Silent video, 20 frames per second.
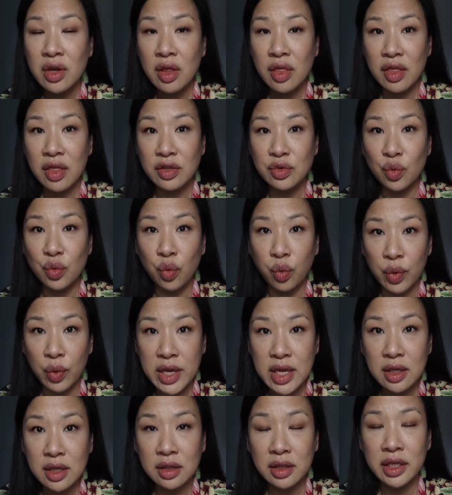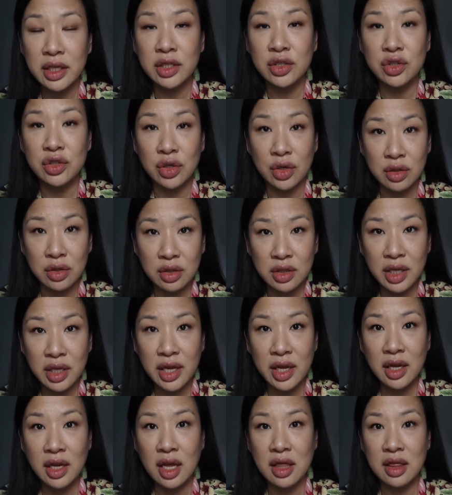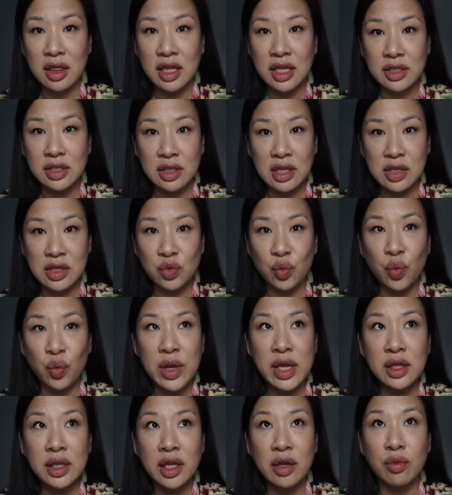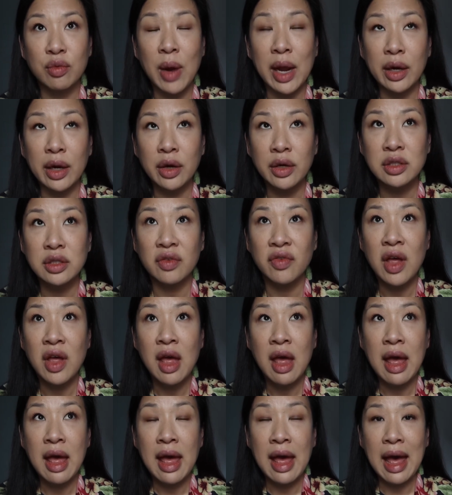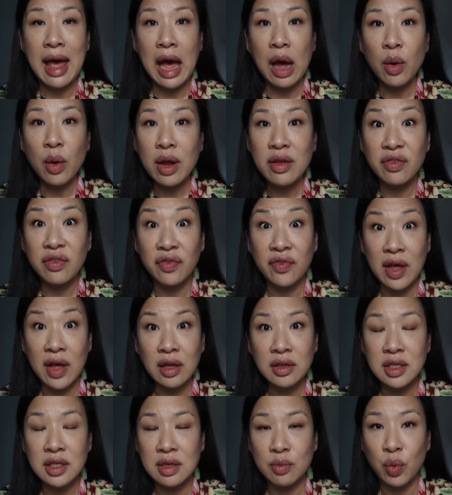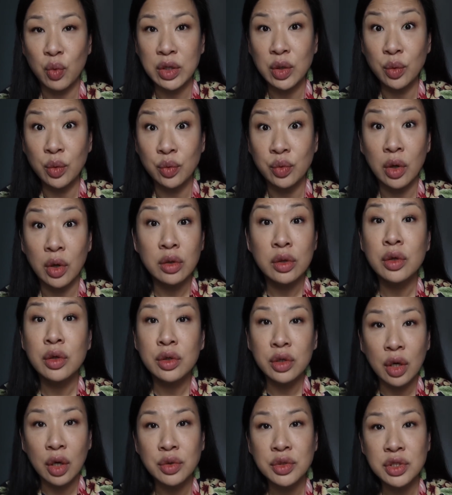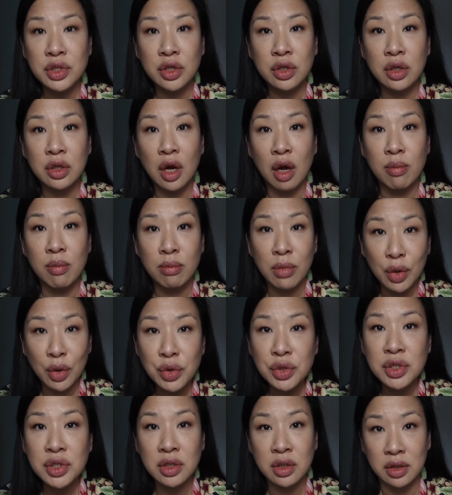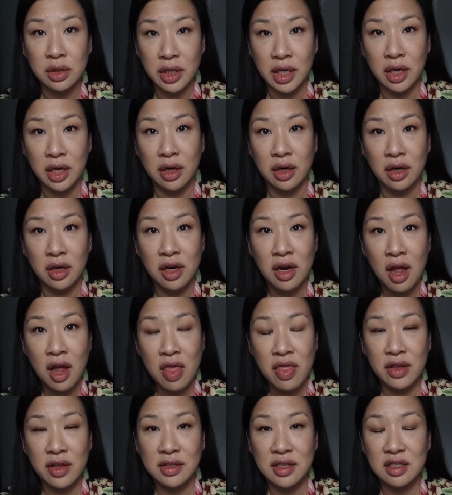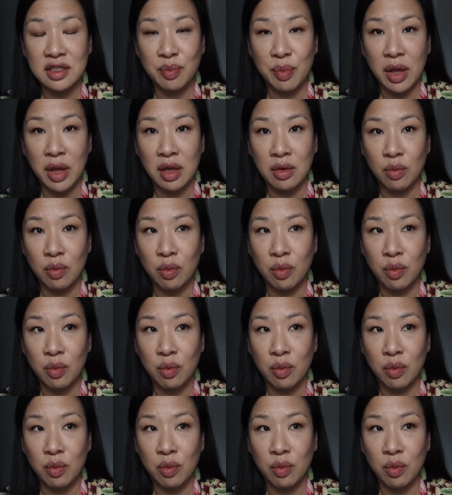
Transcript: this weekly journaling and these, these weekly records of how I felt and what a roller coaster emotional year this has been